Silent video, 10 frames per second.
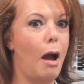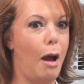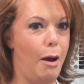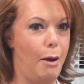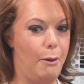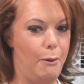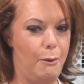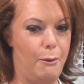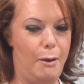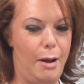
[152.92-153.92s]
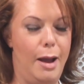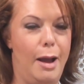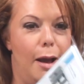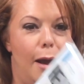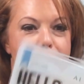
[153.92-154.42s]
Oh,
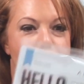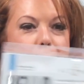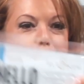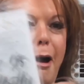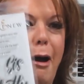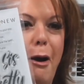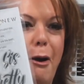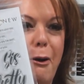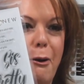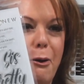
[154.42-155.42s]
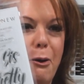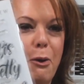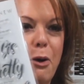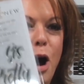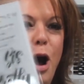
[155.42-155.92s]

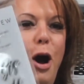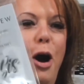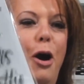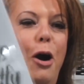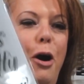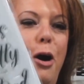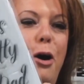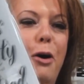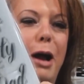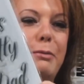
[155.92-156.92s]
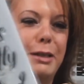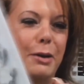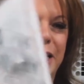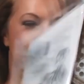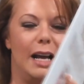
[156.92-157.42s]
oh, oh, I'm
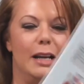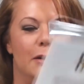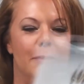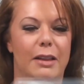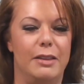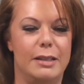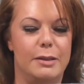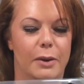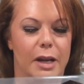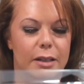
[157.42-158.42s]
so excited about this one.